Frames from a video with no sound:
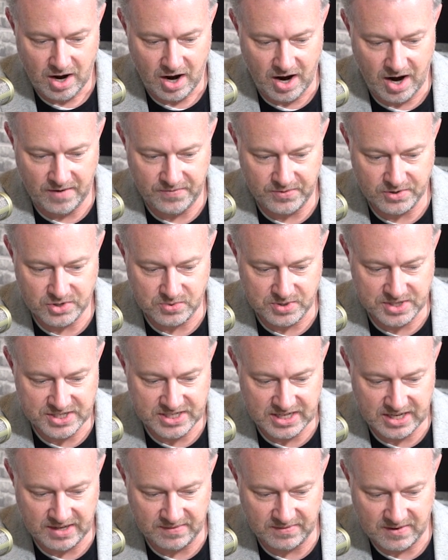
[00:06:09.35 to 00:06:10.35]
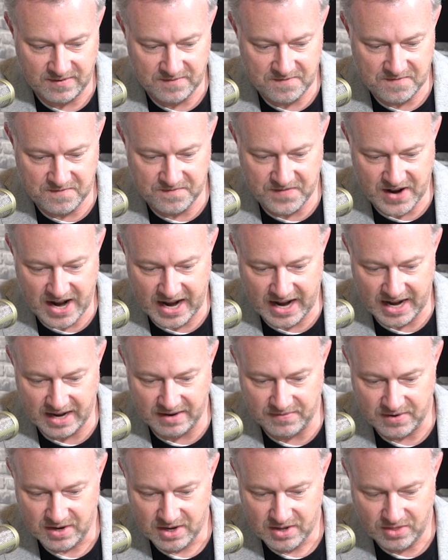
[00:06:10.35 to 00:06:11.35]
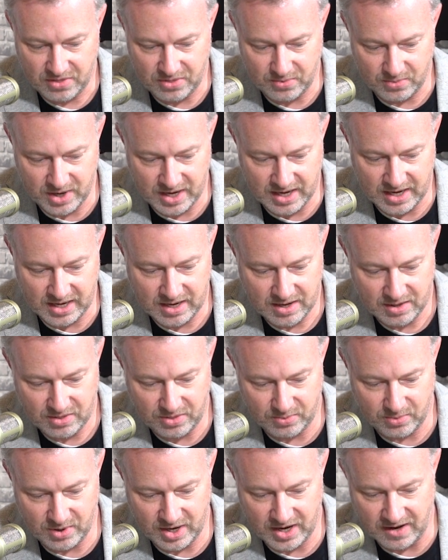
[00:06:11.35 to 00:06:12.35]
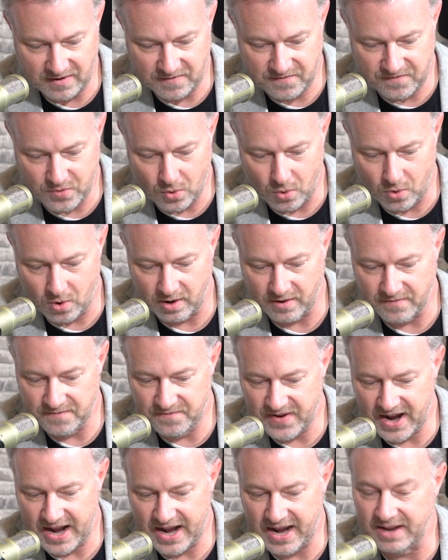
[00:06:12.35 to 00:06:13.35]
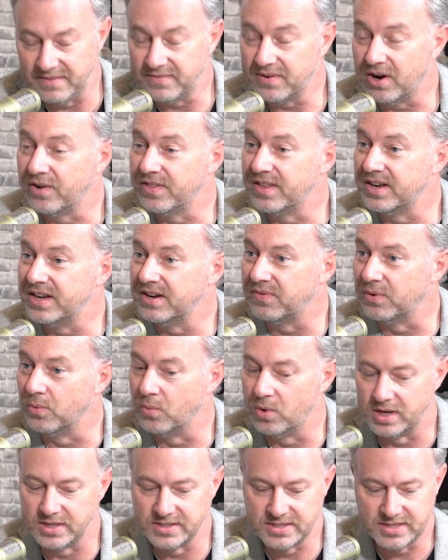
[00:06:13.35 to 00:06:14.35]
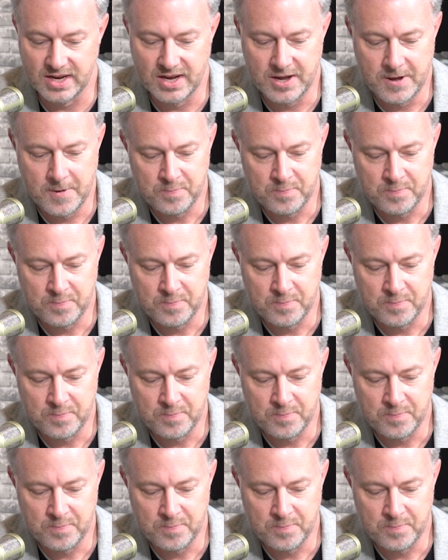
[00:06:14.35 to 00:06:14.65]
Offers received, 5. 3, 3, 4, 5 are the different ones.